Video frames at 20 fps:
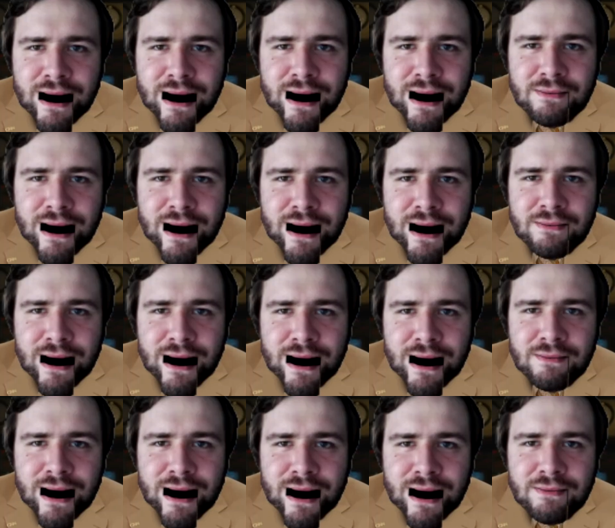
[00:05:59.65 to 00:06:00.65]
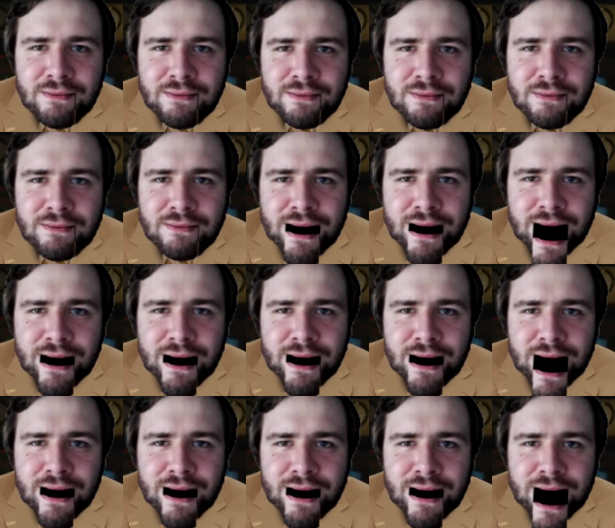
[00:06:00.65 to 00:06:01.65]
Other speculations
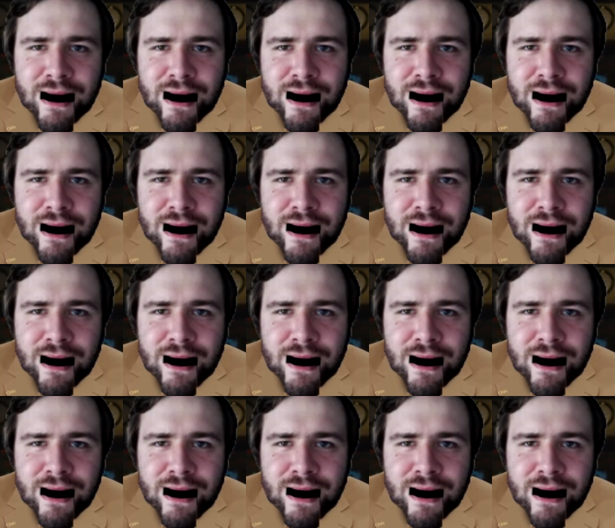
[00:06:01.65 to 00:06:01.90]
are upon this